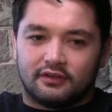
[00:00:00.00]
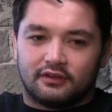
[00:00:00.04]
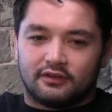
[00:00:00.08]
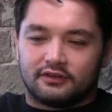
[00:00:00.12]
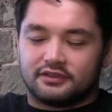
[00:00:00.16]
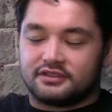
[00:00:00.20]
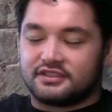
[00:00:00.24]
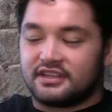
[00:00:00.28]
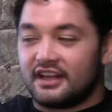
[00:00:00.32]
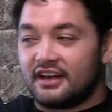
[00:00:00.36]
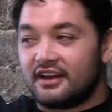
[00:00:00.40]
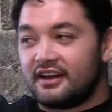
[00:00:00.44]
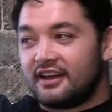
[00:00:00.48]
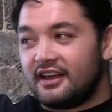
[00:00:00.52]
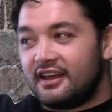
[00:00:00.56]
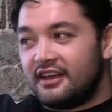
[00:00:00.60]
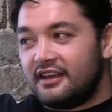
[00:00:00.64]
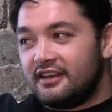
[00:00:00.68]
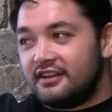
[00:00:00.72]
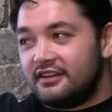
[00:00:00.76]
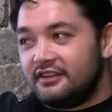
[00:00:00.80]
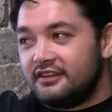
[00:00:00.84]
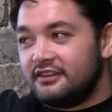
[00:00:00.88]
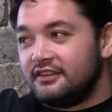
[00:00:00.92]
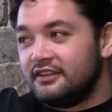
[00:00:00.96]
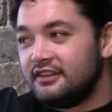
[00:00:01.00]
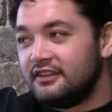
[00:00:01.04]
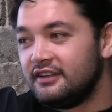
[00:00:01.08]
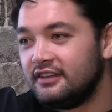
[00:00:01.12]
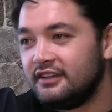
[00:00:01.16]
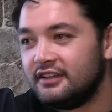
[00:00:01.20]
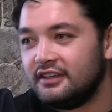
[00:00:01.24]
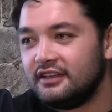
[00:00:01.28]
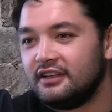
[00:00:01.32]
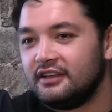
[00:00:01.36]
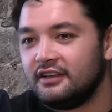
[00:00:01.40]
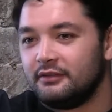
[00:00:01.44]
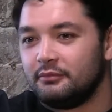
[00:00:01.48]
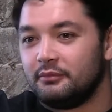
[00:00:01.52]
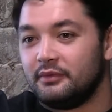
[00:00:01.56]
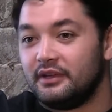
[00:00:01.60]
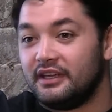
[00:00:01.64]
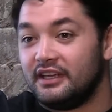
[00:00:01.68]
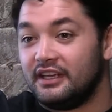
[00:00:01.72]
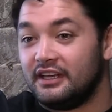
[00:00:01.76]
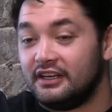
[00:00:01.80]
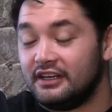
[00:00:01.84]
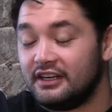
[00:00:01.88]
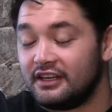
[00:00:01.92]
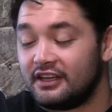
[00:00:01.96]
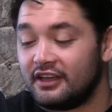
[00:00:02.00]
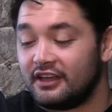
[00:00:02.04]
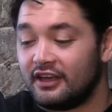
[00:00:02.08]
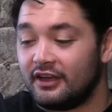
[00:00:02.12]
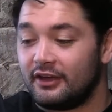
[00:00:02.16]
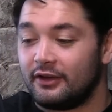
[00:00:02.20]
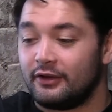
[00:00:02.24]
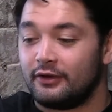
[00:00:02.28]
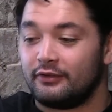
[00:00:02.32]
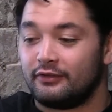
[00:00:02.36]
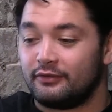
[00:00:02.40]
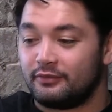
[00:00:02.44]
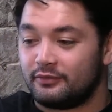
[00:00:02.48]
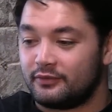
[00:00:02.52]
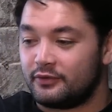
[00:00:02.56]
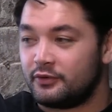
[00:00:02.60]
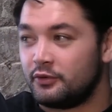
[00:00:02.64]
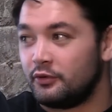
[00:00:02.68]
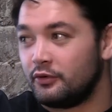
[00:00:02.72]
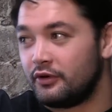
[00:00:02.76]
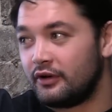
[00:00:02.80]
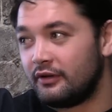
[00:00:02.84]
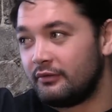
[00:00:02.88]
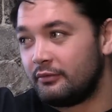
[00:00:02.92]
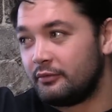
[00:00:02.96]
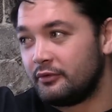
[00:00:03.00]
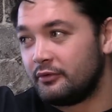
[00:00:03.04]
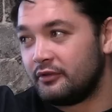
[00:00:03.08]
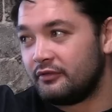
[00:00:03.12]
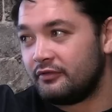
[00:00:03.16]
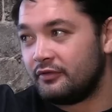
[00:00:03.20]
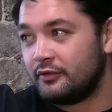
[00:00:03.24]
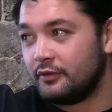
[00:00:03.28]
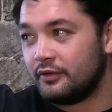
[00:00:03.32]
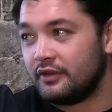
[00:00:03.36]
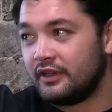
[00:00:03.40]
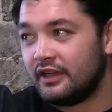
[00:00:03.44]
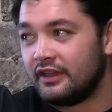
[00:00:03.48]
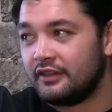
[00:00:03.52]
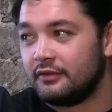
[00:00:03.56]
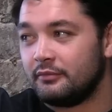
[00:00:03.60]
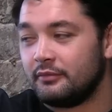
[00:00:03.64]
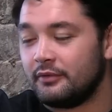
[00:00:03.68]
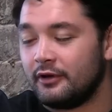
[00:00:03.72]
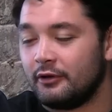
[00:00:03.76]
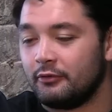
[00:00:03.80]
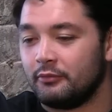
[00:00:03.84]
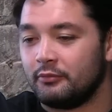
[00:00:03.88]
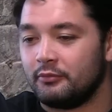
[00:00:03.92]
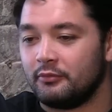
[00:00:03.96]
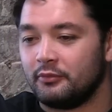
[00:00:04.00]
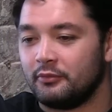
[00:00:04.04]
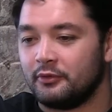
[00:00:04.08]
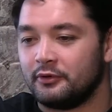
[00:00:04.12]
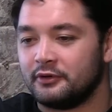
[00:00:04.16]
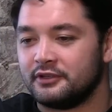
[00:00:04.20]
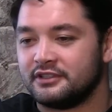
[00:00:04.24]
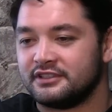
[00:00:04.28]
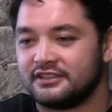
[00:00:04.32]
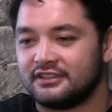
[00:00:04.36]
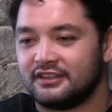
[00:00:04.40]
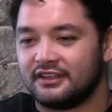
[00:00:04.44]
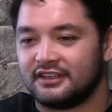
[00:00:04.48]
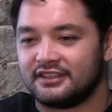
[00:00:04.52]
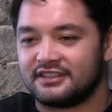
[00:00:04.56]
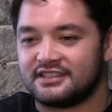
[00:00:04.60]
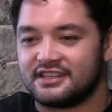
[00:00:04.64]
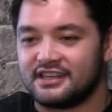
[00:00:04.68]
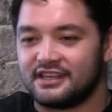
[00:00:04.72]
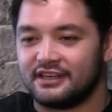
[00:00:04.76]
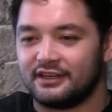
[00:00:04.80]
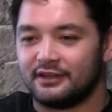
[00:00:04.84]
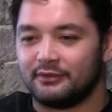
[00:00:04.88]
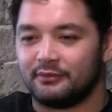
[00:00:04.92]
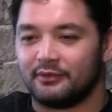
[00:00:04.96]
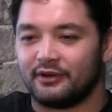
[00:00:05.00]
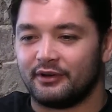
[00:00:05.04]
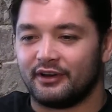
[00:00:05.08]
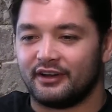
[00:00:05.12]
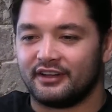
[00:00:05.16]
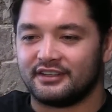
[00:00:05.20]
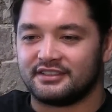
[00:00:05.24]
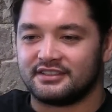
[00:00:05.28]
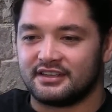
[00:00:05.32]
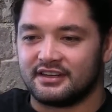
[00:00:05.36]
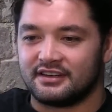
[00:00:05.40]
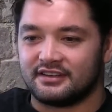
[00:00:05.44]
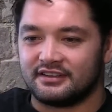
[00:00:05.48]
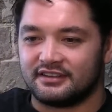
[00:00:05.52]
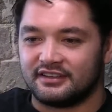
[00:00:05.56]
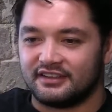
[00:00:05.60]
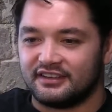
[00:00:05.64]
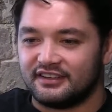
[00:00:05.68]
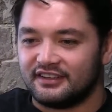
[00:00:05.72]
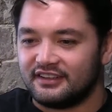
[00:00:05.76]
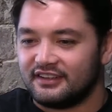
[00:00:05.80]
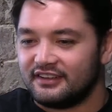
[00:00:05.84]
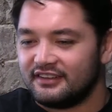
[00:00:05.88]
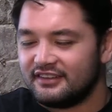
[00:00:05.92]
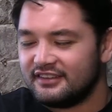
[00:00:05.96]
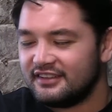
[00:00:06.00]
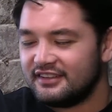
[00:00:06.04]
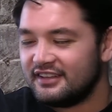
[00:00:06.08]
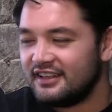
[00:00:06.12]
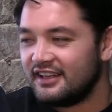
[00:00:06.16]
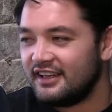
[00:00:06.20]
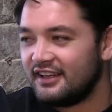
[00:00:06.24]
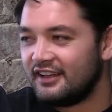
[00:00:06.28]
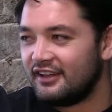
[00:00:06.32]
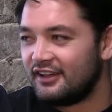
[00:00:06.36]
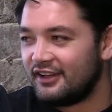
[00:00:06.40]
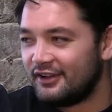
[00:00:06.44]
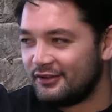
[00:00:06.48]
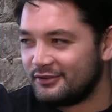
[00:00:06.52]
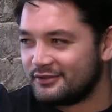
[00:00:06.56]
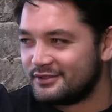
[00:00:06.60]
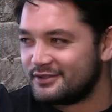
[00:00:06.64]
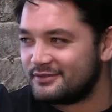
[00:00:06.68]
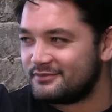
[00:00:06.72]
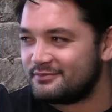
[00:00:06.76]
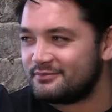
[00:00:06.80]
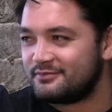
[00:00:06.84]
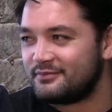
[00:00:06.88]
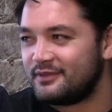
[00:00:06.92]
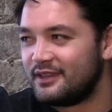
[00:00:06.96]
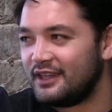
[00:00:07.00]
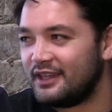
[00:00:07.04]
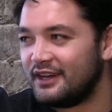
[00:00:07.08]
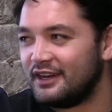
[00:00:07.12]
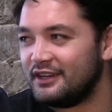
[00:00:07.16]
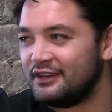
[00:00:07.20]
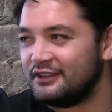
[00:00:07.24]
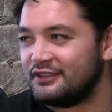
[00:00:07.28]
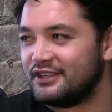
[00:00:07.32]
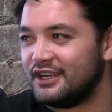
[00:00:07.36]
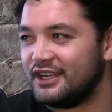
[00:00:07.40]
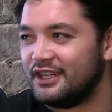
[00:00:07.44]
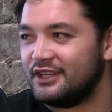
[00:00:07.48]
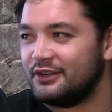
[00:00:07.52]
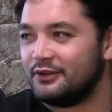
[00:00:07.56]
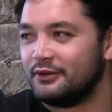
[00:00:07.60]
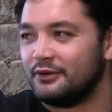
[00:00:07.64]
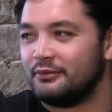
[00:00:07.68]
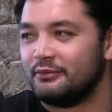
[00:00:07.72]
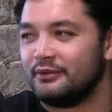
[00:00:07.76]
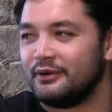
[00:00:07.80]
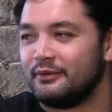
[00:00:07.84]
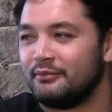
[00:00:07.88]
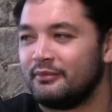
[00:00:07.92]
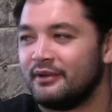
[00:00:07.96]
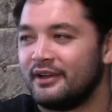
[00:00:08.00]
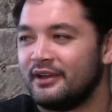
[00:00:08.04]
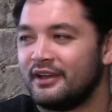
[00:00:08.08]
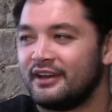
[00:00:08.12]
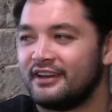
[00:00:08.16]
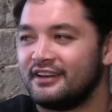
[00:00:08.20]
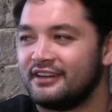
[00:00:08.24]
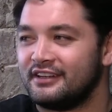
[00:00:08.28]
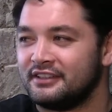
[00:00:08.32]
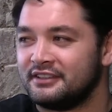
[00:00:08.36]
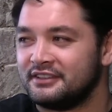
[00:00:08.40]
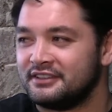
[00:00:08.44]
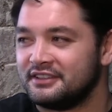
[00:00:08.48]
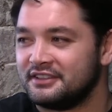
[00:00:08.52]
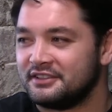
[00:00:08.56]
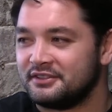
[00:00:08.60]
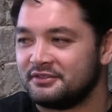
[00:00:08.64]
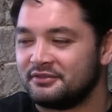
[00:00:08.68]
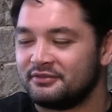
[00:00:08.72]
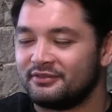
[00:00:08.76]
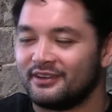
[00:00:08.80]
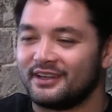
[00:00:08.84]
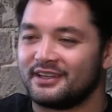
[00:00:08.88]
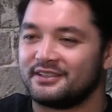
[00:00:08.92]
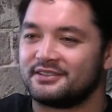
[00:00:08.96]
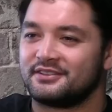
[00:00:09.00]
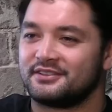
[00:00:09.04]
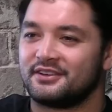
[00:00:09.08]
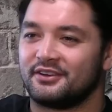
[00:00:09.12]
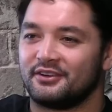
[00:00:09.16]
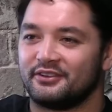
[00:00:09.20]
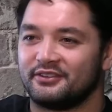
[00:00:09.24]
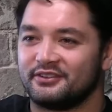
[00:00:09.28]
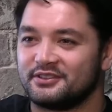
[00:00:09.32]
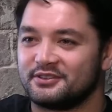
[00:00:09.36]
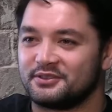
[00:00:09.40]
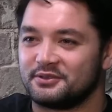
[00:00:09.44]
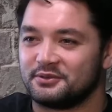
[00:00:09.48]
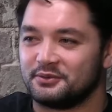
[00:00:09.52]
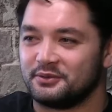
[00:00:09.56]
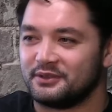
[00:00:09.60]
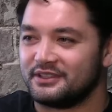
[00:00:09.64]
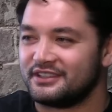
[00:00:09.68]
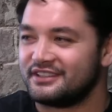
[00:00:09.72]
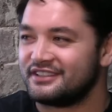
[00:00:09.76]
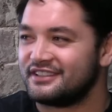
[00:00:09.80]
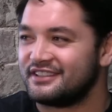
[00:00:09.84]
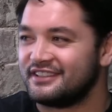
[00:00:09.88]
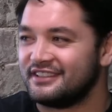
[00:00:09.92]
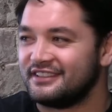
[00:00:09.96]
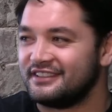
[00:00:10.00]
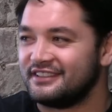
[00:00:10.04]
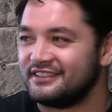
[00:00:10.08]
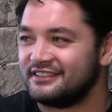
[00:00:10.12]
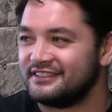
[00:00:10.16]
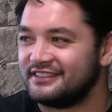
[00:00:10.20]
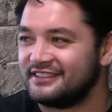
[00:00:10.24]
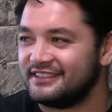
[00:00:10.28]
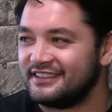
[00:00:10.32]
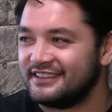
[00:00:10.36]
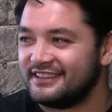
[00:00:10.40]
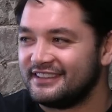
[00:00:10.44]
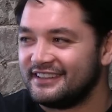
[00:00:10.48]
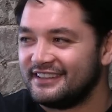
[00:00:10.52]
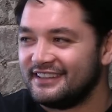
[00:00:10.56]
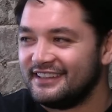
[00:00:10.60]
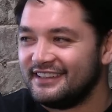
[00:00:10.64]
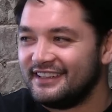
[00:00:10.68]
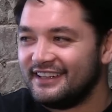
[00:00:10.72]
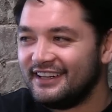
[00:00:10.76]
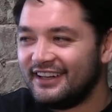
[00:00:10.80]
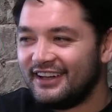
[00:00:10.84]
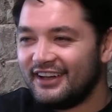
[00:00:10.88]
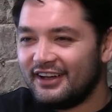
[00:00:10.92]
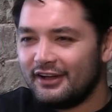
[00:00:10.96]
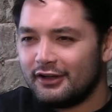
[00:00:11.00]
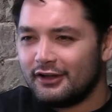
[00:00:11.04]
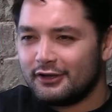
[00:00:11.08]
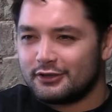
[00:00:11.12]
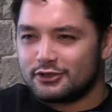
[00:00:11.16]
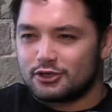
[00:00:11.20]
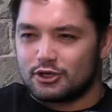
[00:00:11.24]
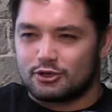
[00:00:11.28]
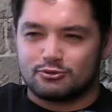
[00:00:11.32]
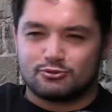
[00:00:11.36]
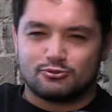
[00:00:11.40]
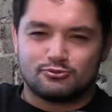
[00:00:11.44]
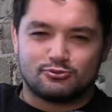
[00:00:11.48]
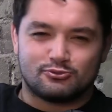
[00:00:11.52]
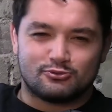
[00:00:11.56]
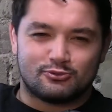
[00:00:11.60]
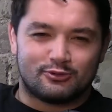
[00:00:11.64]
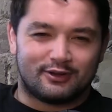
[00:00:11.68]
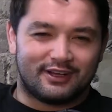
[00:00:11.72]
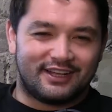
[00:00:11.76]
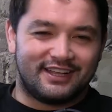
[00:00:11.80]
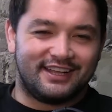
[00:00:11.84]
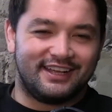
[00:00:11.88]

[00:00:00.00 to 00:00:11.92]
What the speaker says: Saturday. Me, Nico, caught up with a few of the other Melbourne boys, and I seen him, and I said I was getting cheeky to him about it, and his face kind of switched, and I was like, "Ooh."